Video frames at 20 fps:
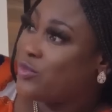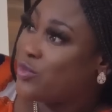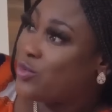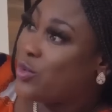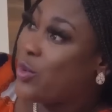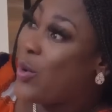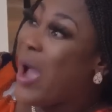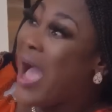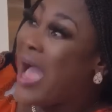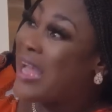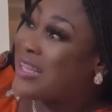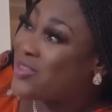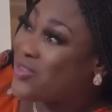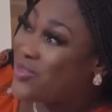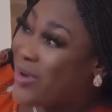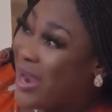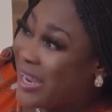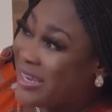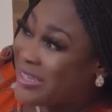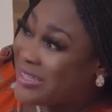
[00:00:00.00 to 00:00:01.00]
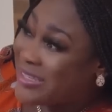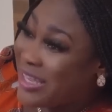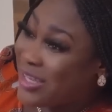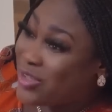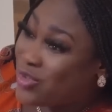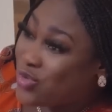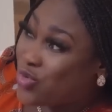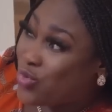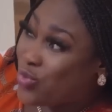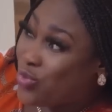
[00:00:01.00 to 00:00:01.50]
So
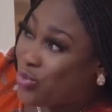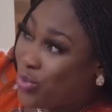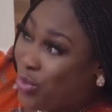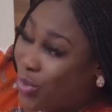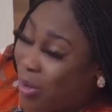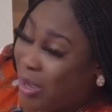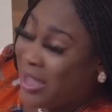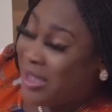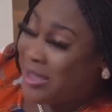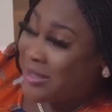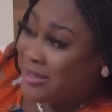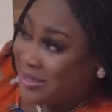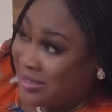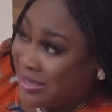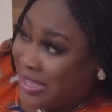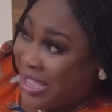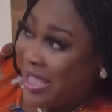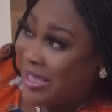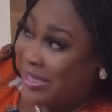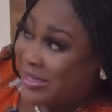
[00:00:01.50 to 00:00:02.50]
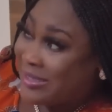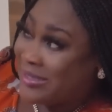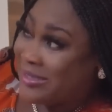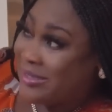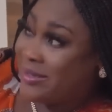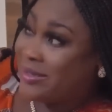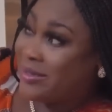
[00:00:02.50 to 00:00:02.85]
attracted to broke ass guys.